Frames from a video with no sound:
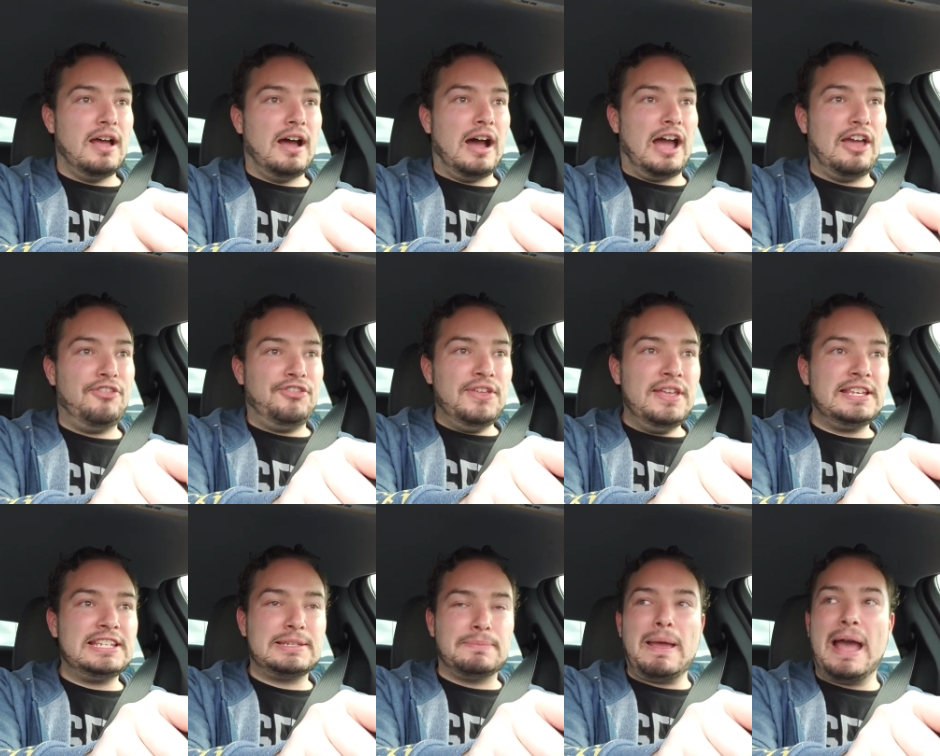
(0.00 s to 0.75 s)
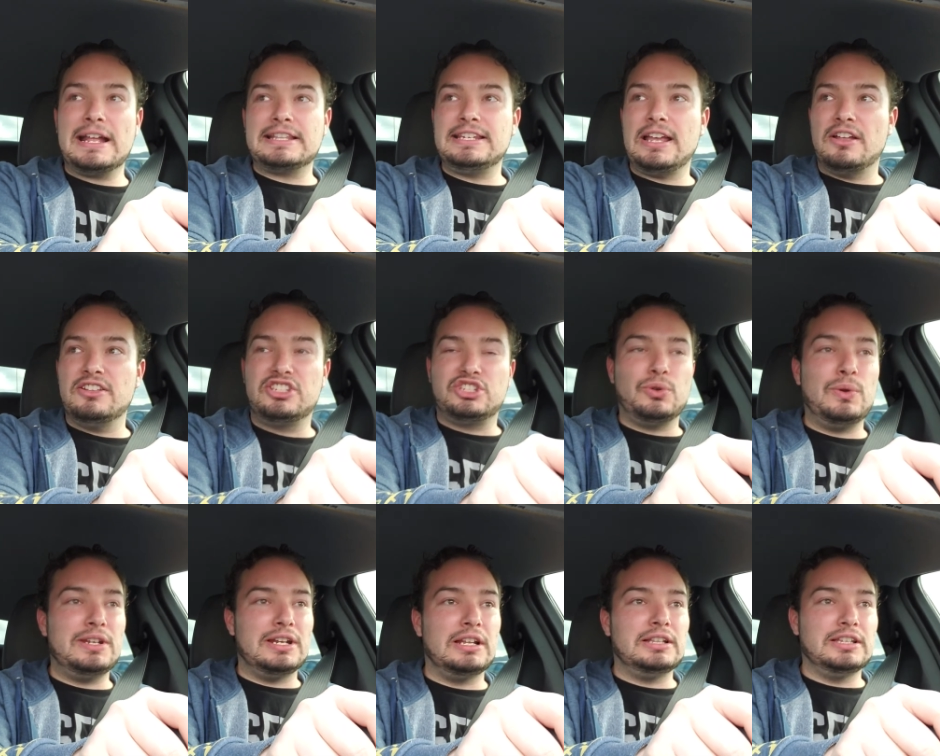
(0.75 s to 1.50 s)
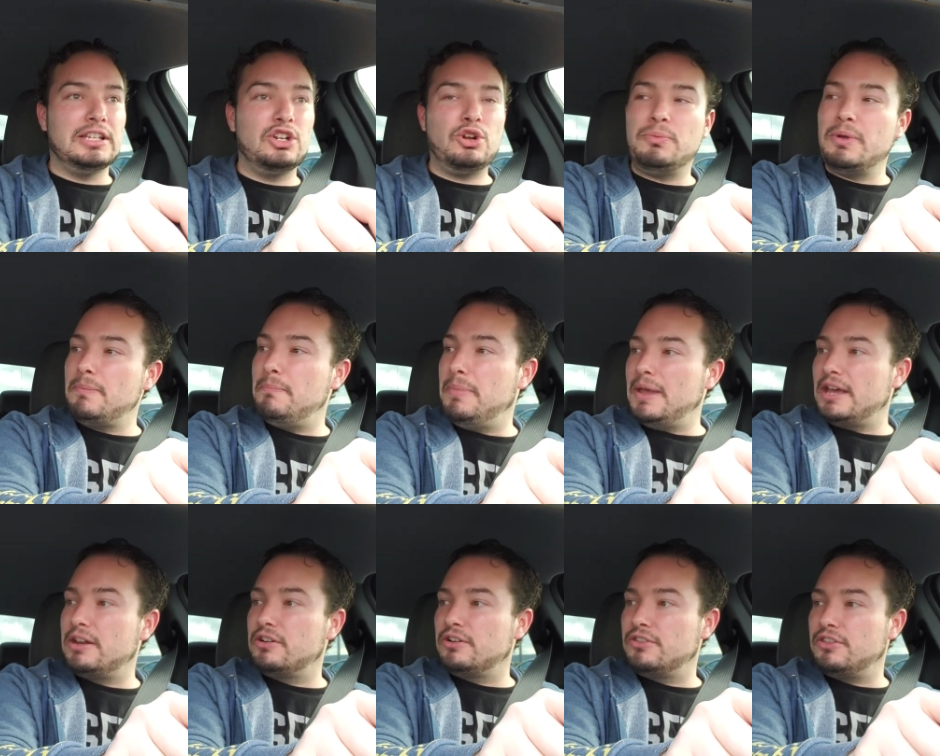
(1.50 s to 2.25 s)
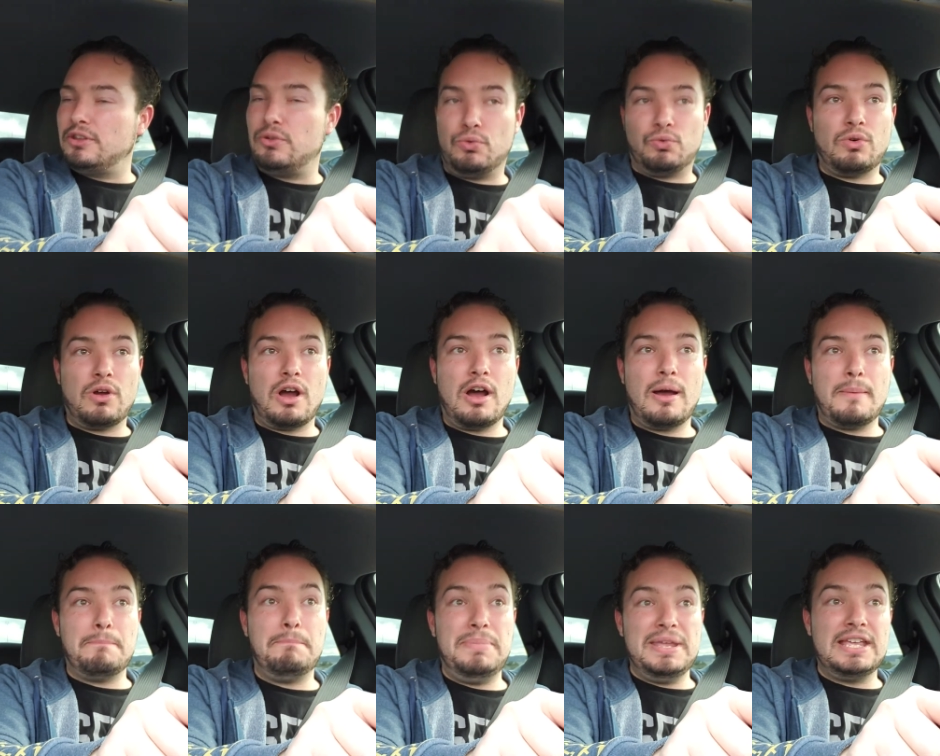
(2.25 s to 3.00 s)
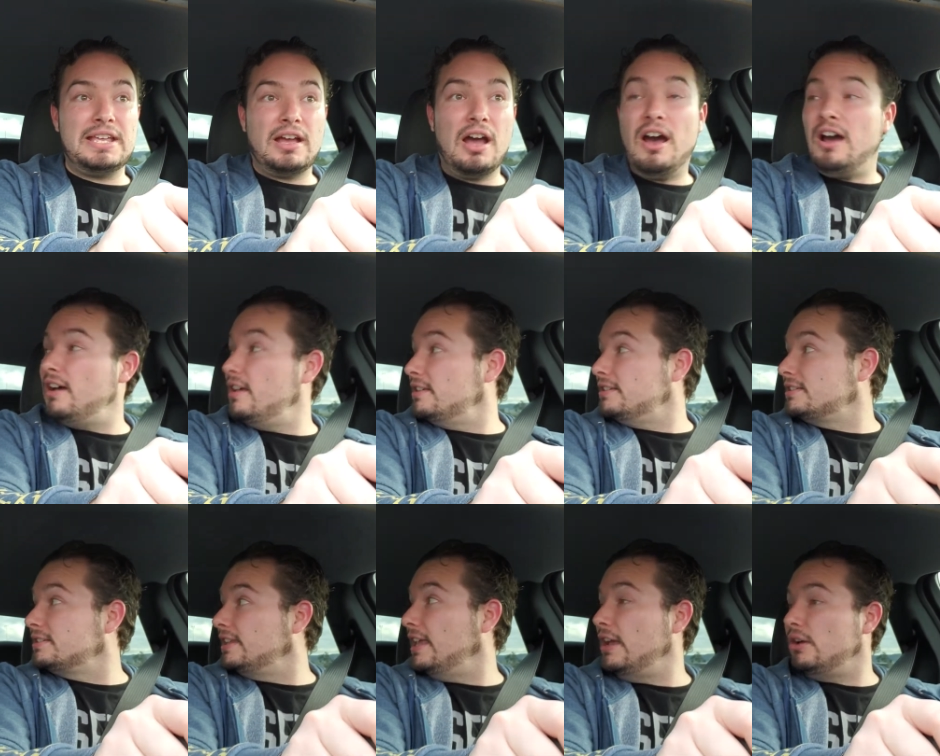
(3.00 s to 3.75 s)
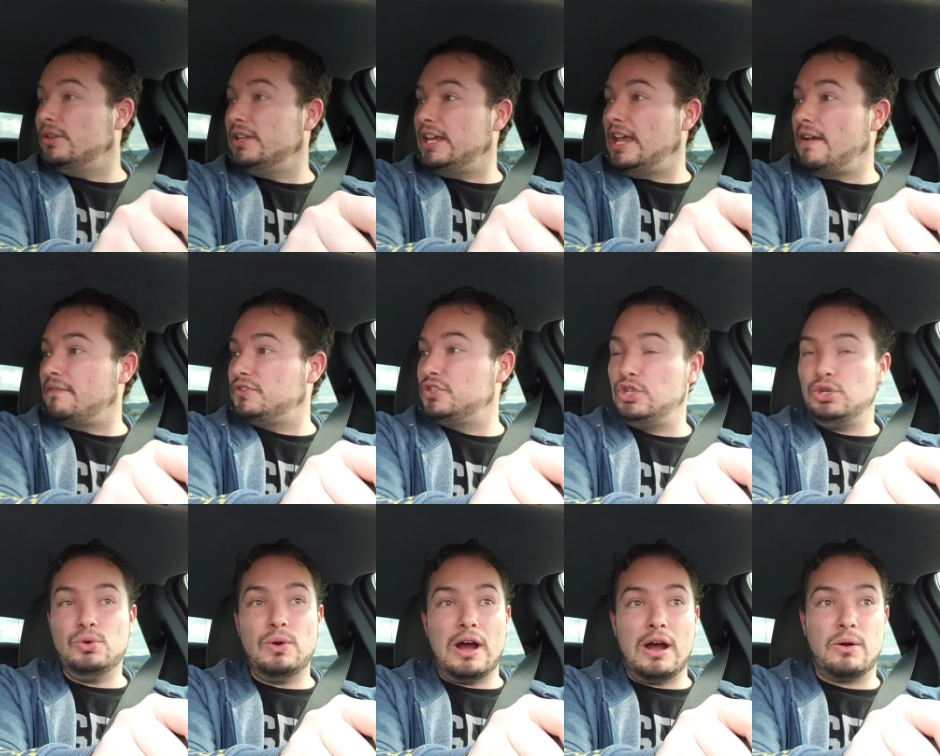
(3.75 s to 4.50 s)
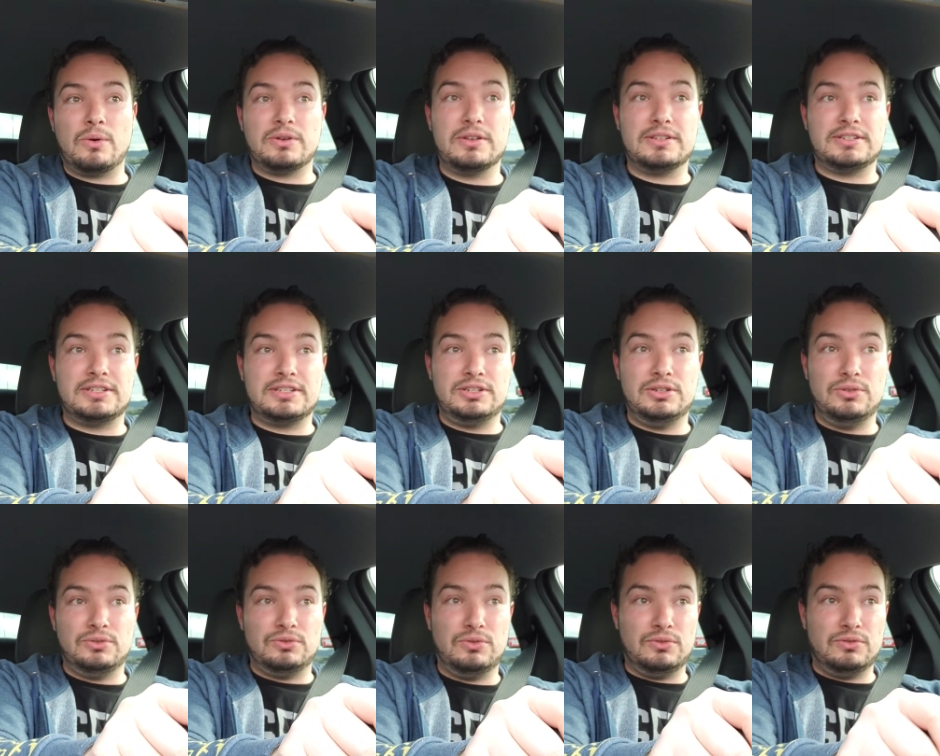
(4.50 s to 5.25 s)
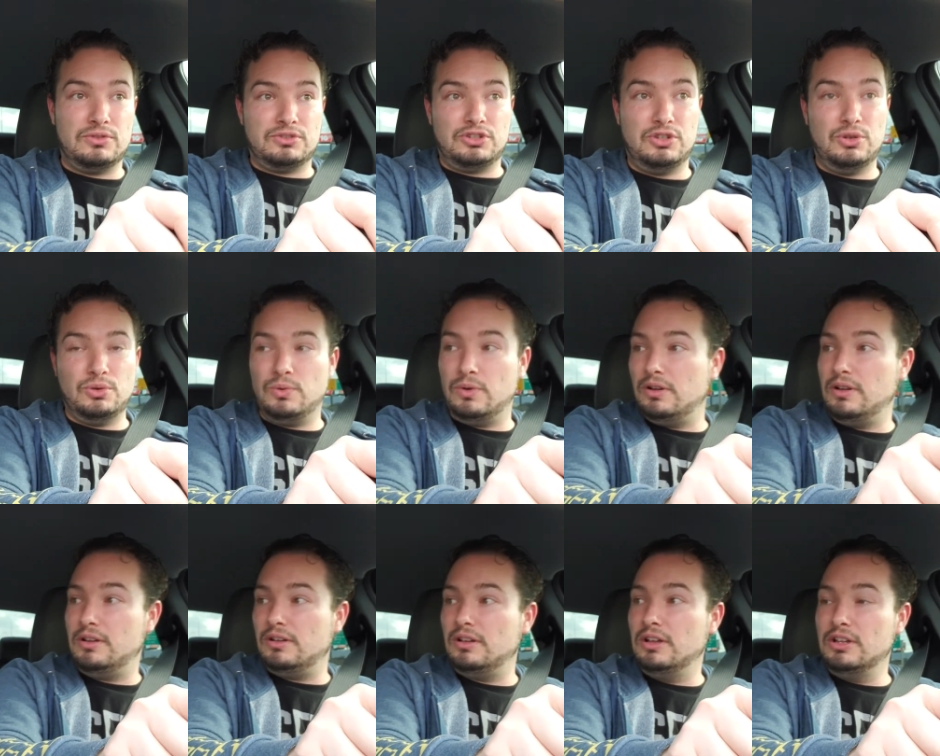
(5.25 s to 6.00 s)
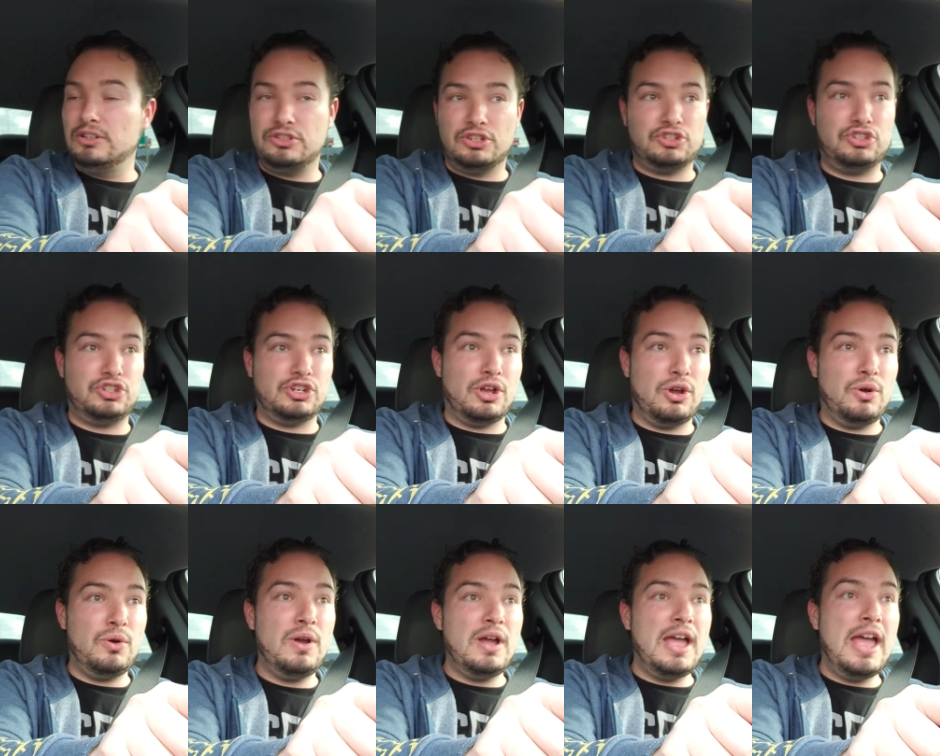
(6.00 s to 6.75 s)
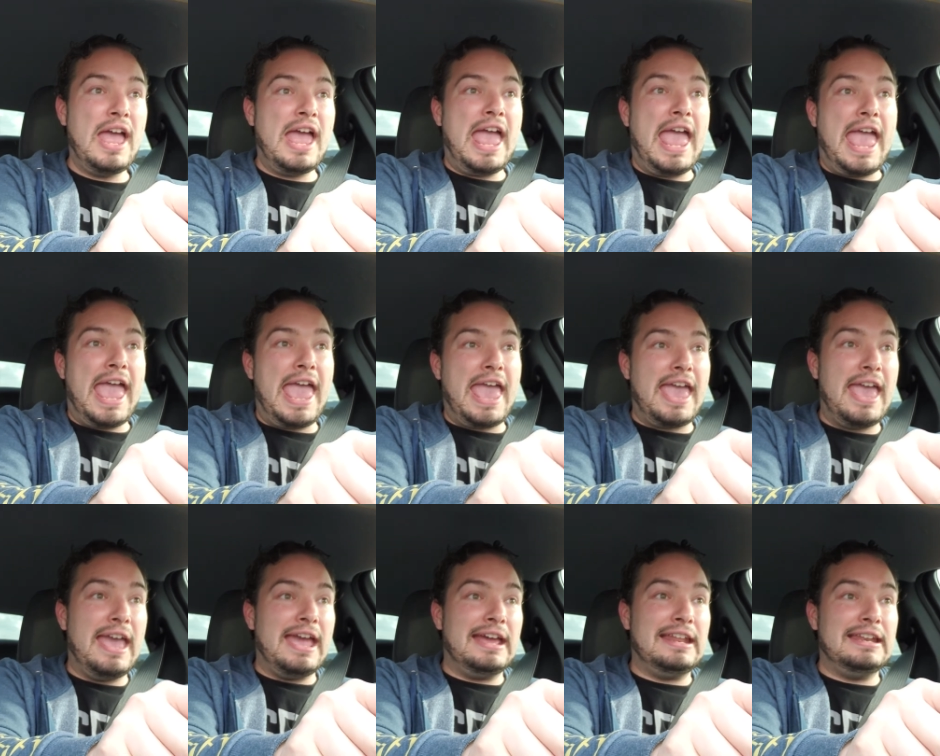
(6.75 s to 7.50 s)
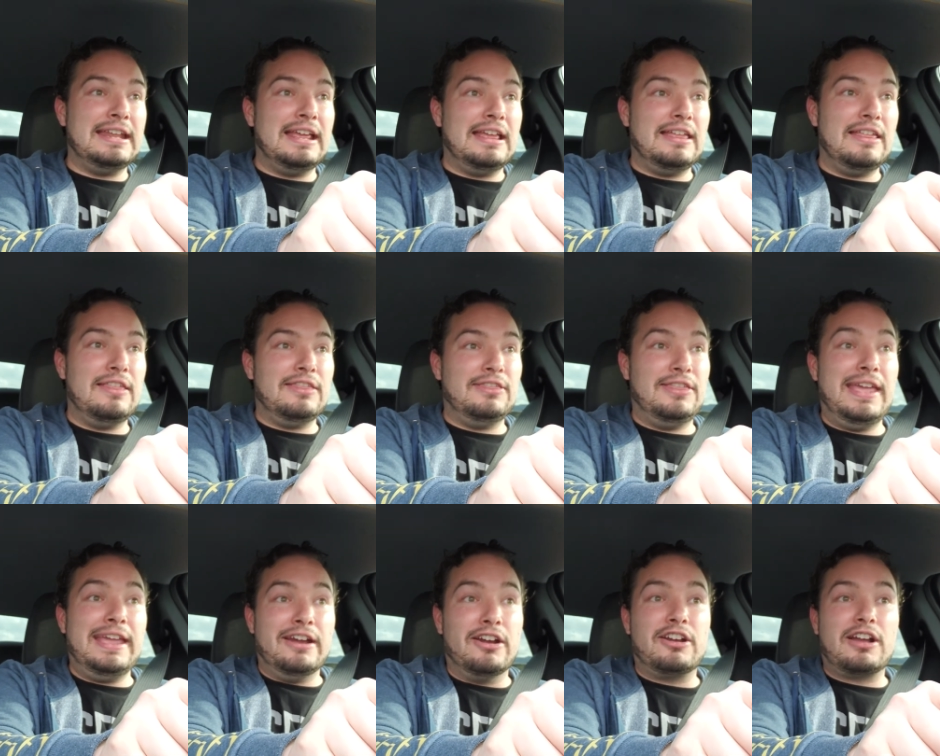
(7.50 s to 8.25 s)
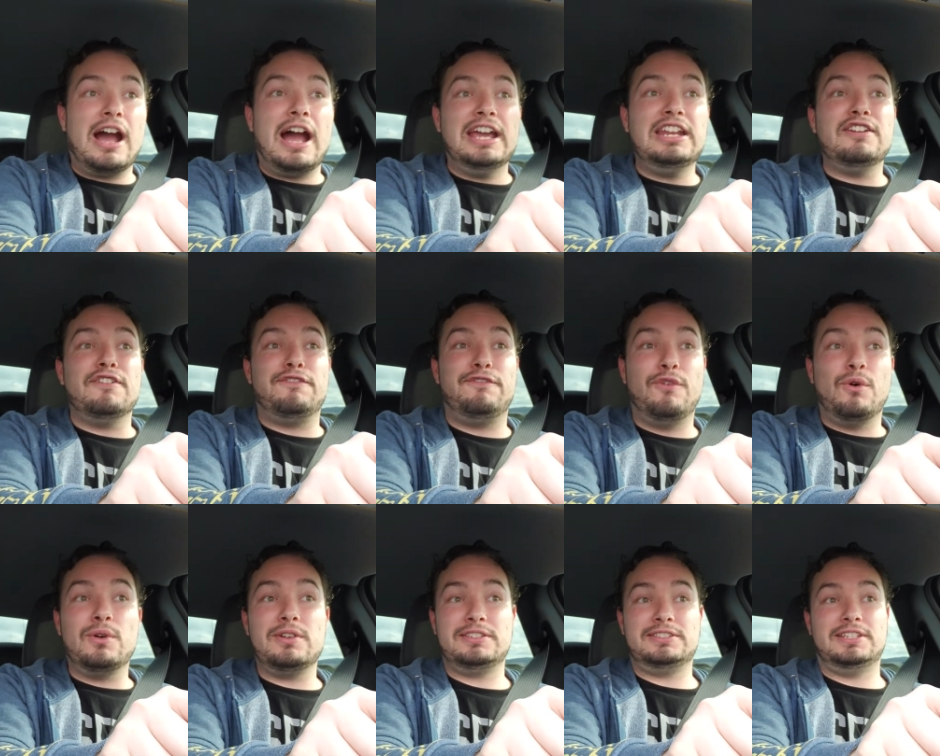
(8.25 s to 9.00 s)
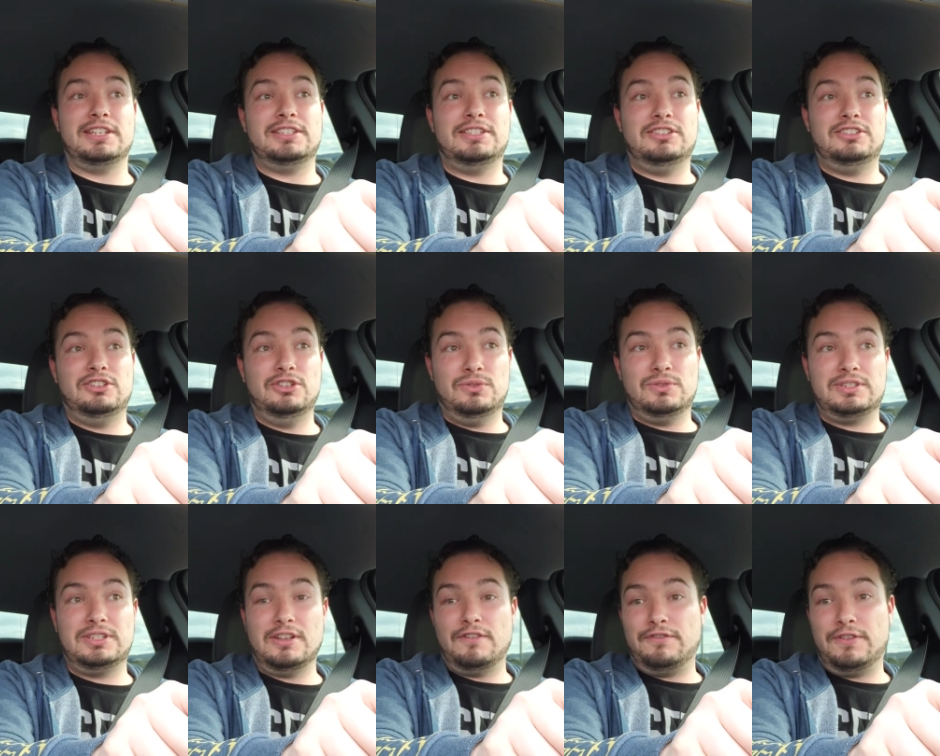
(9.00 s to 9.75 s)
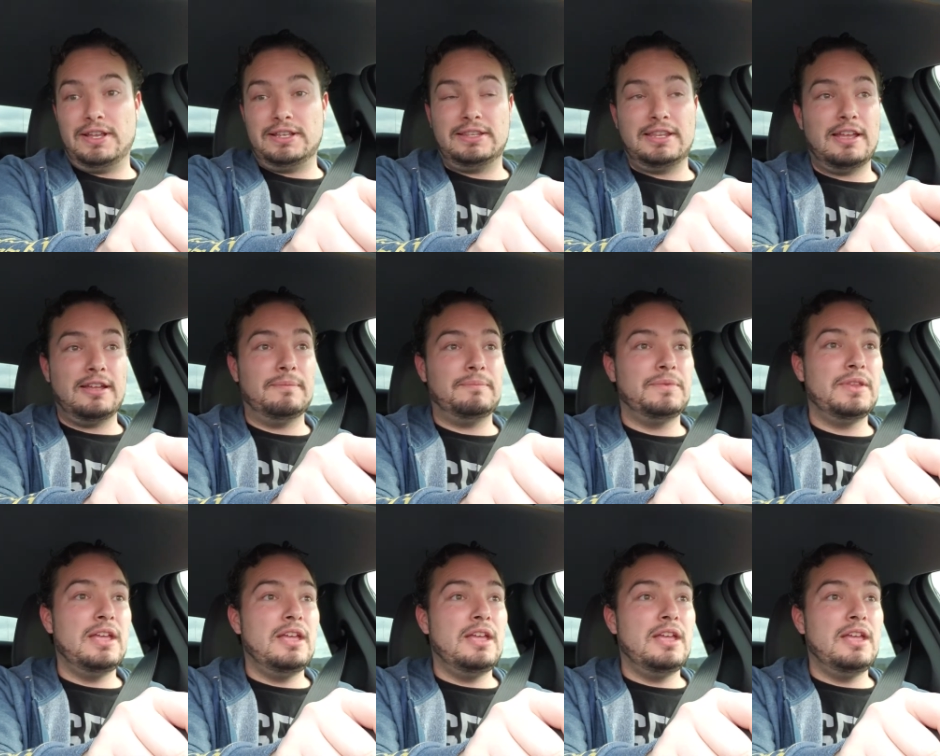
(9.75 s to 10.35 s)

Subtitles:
I think SmackDown's doing a little bit better than Raw because they only have 2 hours to show, and they are kind of forced to do stuff like that.